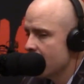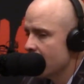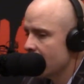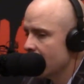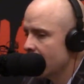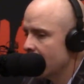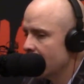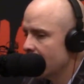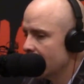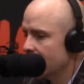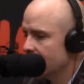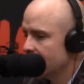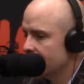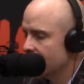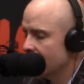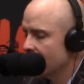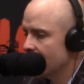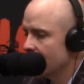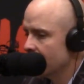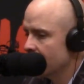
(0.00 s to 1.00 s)
And
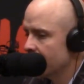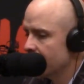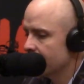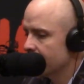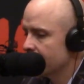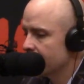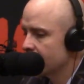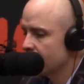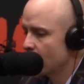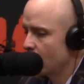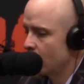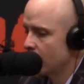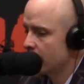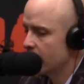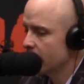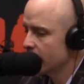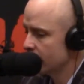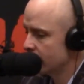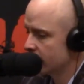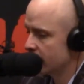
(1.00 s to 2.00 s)
so
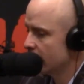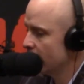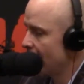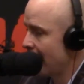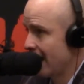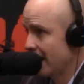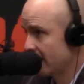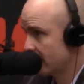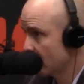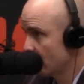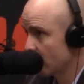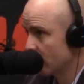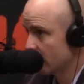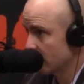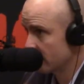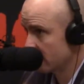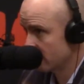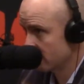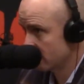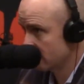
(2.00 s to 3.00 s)
here
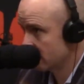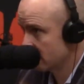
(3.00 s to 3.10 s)
anecdotally,